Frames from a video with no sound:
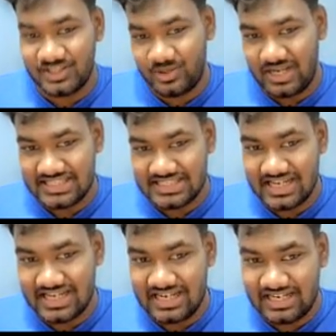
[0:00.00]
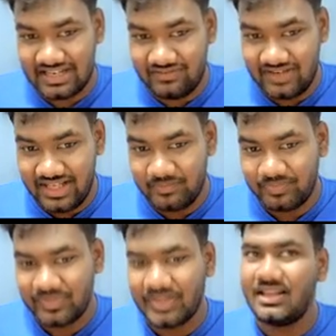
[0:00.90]
So you can say relatively
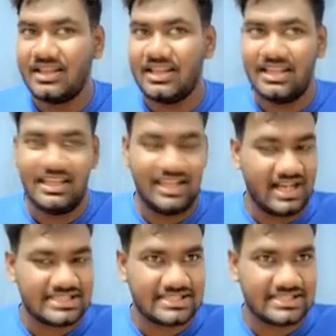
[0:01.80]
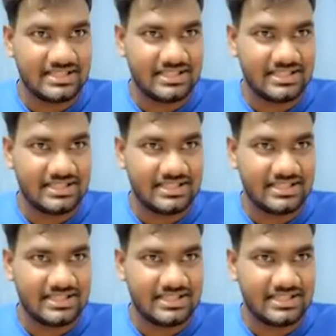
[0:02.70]
elastic.